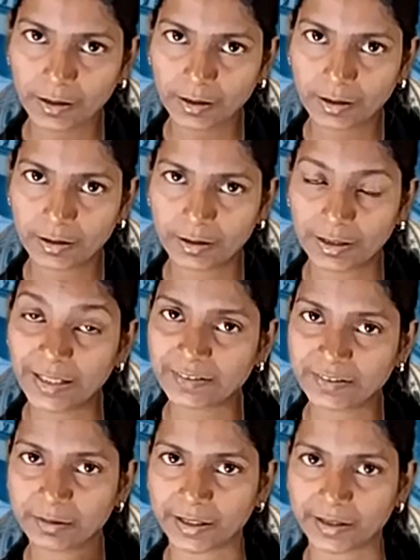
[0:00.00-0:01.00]
less in
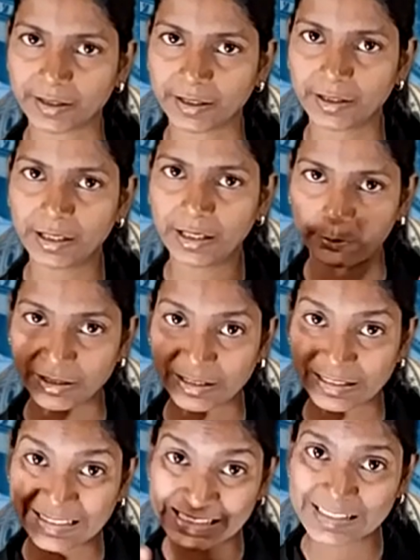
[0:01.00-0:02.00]
the market, but
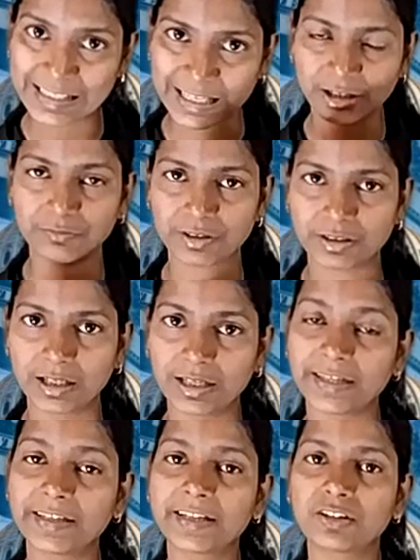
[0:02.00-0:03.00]
it start with the
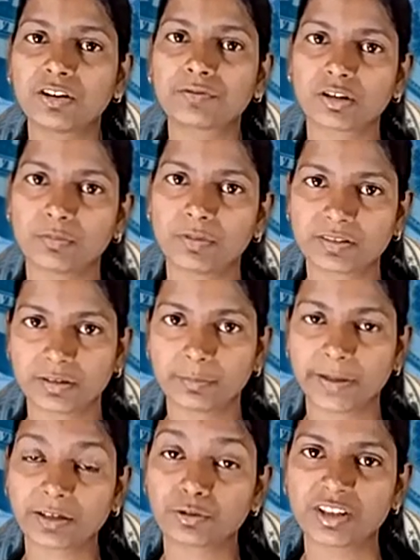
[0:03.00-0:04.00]
lending of commercial
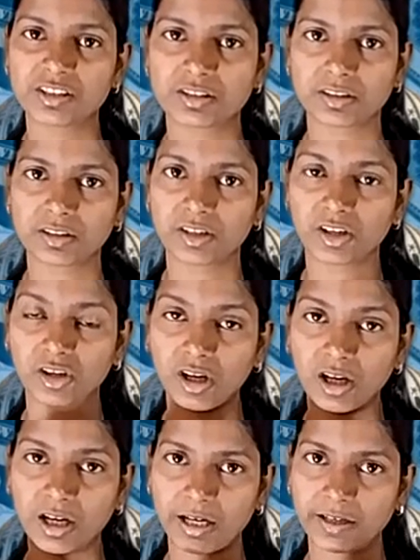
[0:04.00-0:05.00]
bank to each other on a
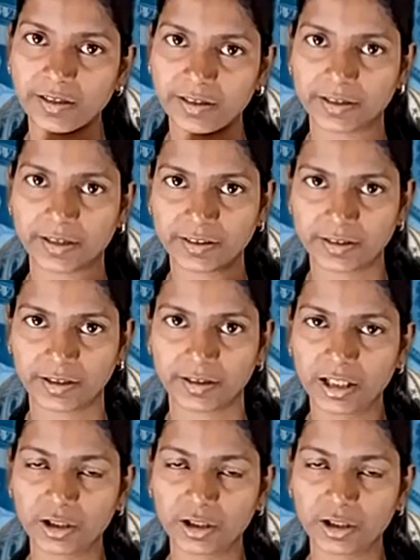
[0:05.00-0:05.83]
higher interest rate.